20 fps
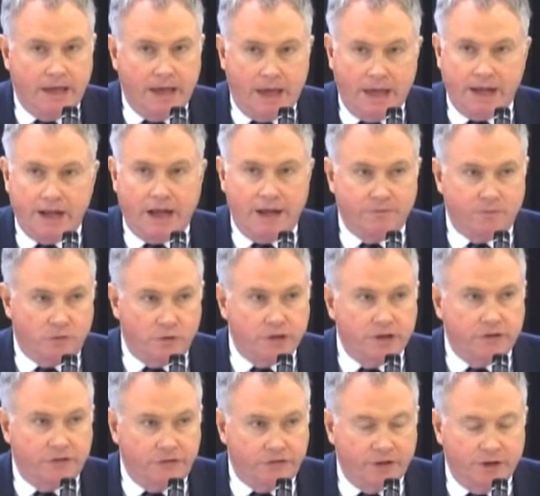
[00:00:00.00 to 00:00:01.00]
And I've
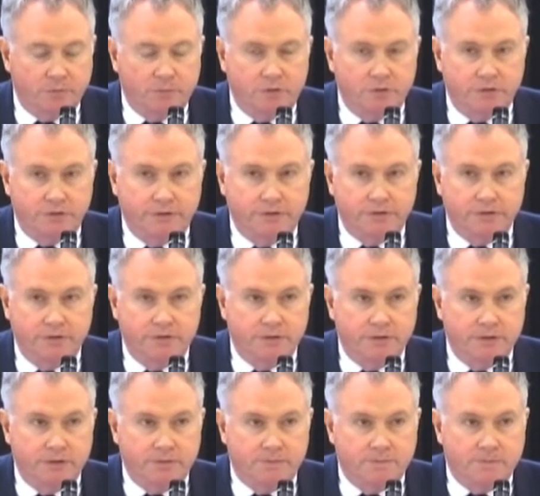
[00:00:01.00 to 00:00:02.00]
reassembled
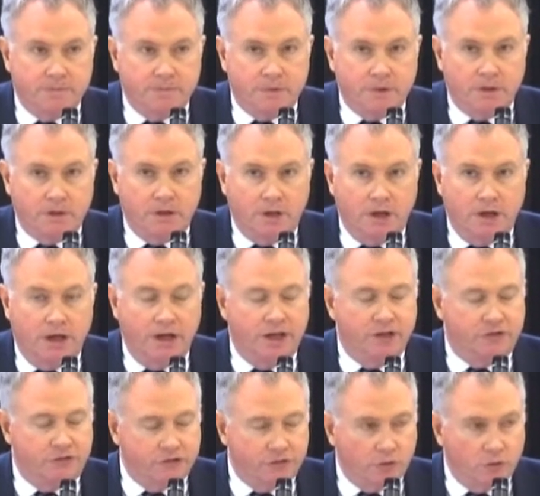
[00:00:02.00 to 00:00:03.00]
an
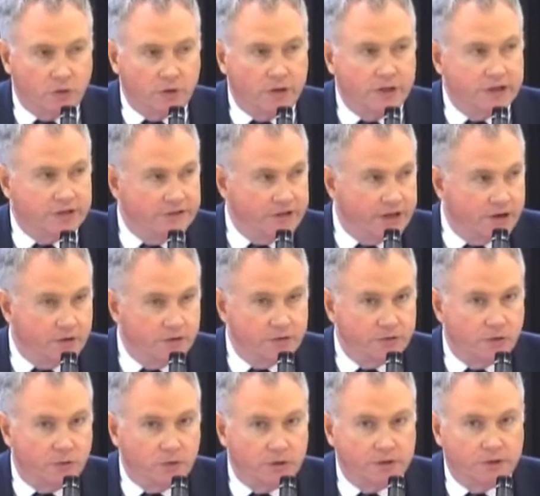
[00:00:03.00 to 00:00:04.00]
historic
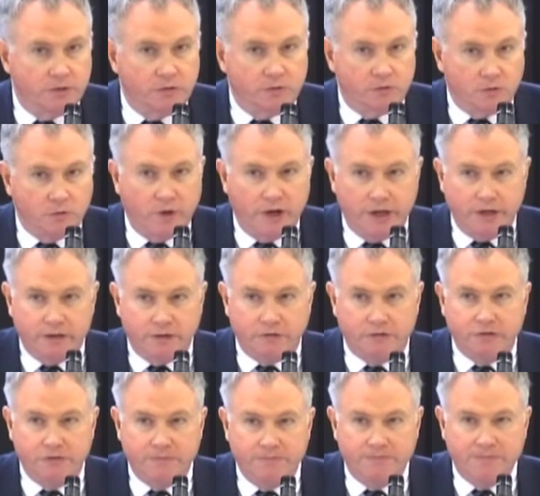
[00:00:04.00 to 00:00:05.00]
territorial
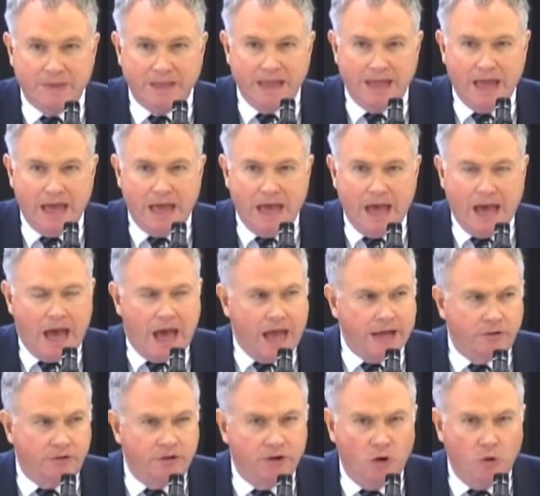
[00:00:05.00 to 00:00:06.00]
ranch.
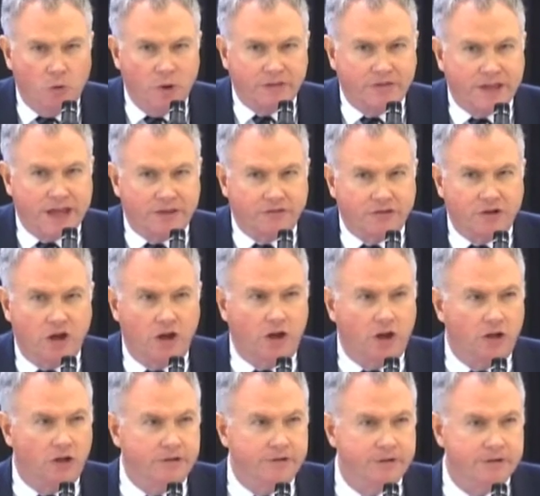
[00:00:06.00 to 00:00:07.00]
I don't know what that's
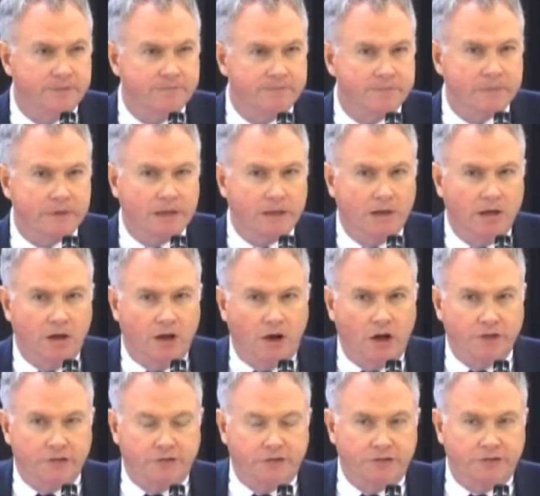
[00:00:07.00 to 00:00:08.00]
called
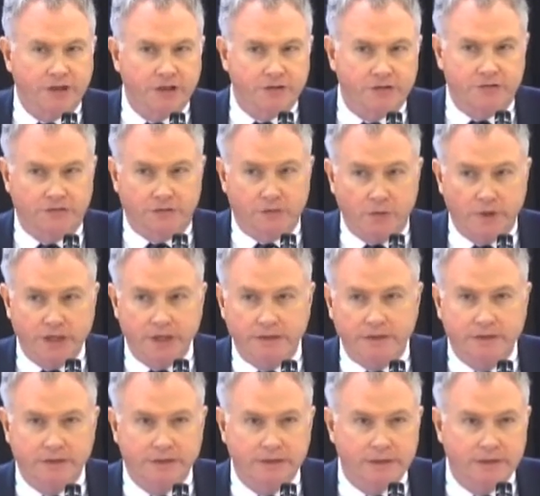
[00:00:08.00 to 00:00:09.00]
on 6th
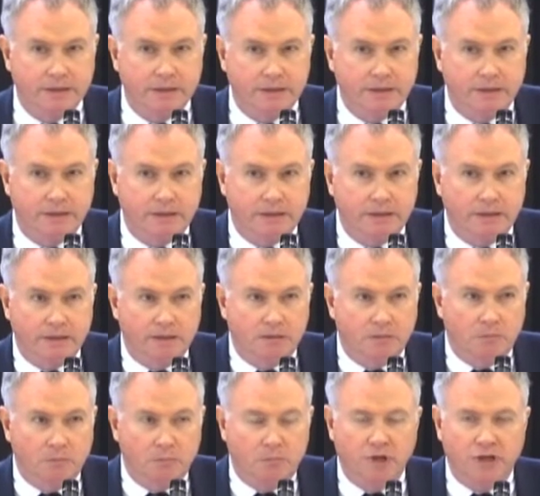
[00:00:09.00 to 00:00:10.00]
Street,
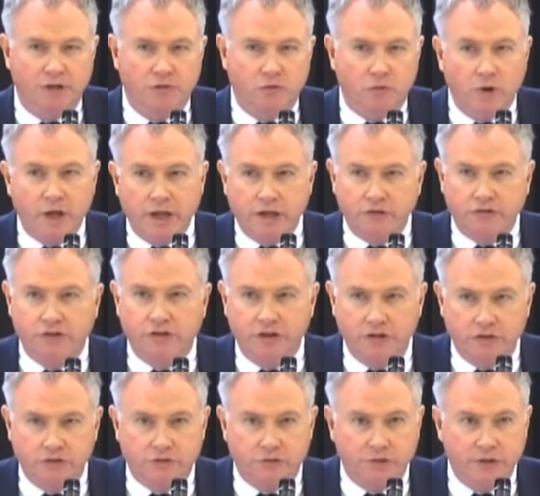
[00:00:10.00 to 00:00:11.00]
but in ranch
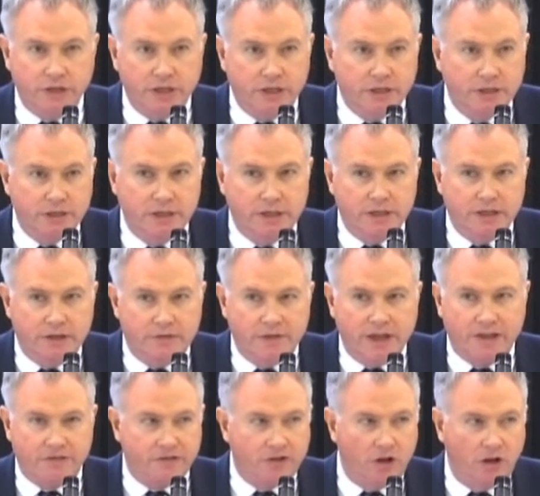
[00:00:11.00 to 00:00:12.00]
country,
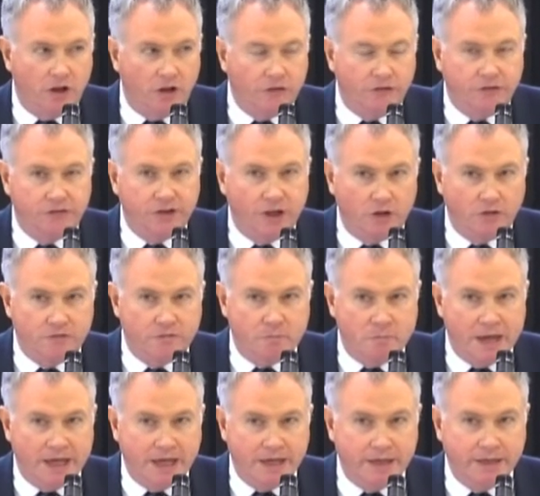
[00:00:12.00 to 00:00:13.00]
that's called
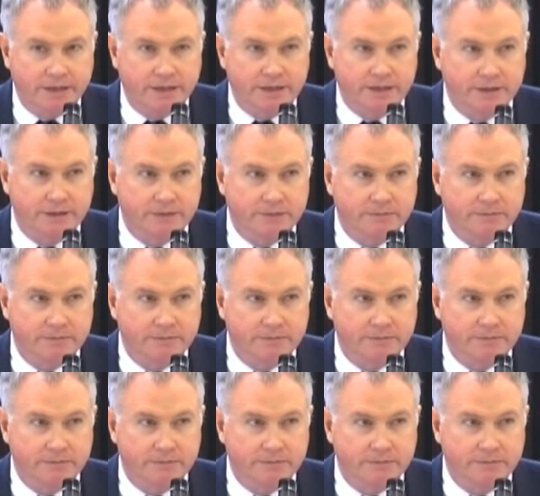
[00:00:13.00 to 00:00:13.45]
self-made.